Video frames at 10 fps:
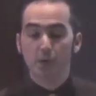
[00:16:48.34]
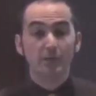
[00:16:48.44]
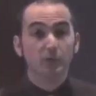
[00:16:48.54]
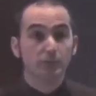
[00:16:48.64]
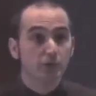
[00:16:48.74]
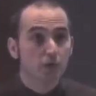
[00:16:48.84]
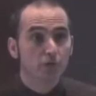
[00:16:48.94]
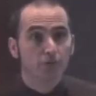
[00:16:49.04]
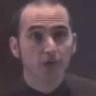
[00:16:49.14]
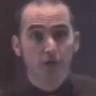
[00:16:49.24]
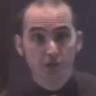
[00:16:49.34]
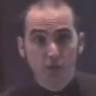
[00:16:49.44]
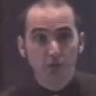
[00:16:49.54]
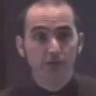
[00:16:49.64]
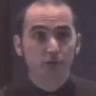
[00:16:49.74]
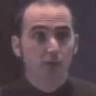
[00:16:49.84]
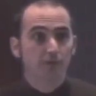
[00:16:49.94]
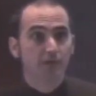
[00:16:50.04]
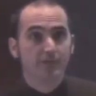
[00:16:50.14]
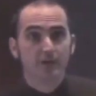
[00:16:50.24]
You have to observe during the
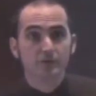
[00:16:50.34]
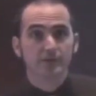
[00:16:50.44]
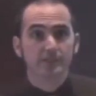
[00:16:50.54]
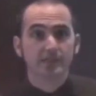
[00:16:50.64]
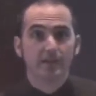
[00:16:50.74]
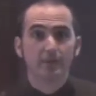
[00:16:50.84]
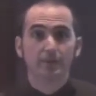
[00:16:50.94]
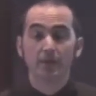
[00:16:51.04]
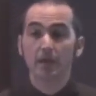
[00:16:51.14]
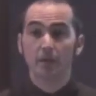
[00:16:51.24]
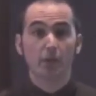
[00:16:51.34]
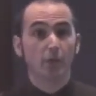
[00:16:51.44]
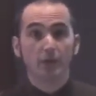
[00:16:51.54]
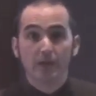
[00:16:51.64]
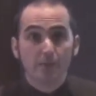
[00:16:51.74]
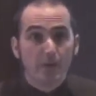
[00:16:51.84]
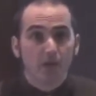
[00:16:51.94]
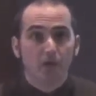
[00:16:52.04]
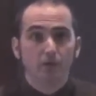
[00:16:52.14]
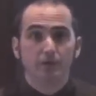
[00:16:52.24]
25 hours of the Sabbath the 39
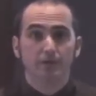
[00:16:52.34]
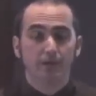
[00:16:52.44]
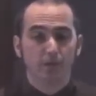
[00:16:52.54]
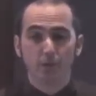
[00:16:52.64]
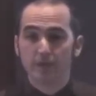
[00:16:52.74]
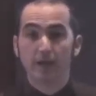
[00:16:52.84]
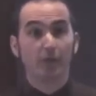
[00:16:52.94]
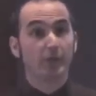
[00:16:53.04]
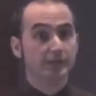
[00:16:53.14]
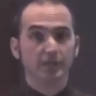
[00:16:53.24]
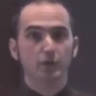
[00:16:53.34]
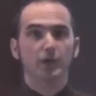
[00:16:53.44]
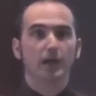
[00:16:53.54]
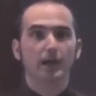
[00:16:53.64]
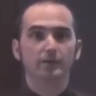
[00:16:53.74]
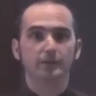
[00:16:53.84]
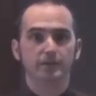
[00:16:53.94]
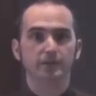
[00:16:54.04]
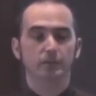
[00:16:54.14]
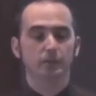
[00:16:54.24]
melachot, the 39 things that you're not allowed
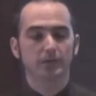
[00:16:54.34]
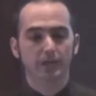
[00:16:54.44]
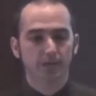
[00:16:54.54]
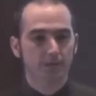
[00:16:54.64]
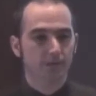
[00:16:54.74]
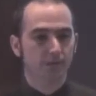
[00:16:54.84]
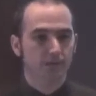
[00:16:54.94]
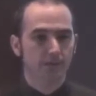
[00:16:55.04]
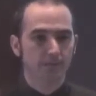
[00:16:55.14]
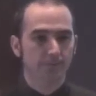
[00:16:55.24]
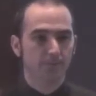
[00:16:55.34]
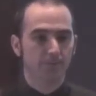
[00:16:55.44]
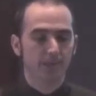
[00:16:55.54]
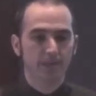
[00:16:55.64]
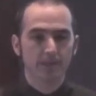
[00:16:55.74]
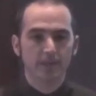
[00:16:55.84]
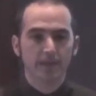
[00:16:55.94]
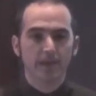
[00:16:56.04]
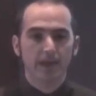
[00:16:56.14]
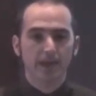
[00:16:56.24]
to do. Uh, um,
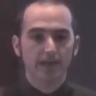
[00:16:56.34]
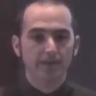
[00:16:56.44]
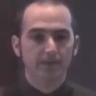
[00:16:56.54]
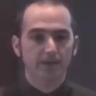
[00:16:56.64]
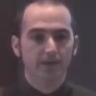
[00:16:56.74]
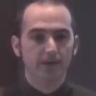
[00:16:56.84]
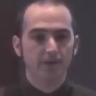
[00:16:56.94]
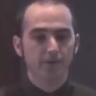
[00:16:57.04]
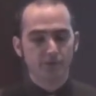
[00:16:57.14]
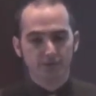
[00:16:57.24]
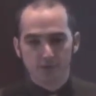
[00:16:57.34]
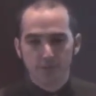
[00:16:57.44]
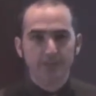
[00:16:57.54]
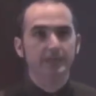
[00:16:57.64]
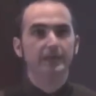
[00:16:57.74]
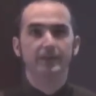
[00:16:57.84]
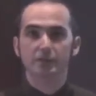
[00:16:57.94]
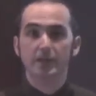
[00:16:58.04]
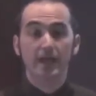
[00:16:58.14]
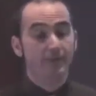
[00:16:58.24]
and uh, there's, there's a beginning and
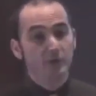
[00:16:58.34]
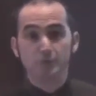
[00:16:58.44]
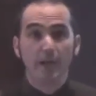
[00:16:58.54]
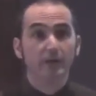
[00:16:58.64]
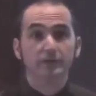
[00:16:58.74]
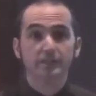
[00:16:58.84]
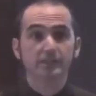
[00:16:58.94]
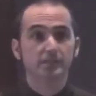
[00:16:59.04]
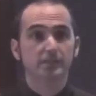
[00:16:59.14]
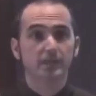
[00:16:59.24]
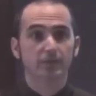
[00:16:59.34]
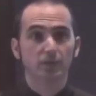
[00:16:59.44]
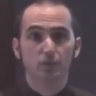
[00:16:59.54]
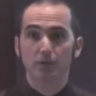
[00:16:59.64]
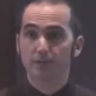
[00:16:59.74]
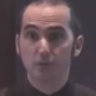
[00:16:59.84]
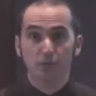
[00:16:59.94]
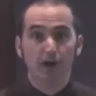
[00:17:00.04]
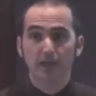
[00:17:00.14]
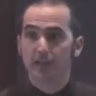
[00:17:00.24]
there's an end. There's penalties if you, if
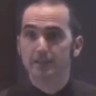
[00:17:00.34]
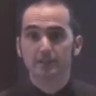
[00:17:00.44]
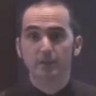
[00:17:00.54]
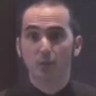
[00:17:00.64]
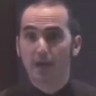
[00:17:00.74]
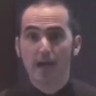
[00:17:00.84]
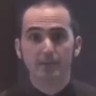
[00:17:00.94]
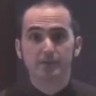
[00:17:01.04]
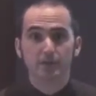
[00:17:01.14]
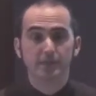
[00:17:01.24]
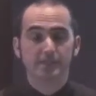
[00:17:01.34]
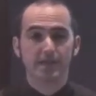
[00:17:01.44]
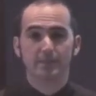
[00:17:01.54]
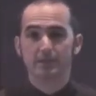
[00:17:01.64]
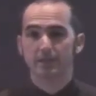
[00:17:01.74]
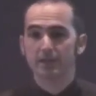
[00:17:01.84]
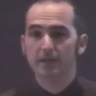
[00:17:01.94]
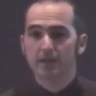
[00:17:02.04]
you violate what happens during the Sabbath.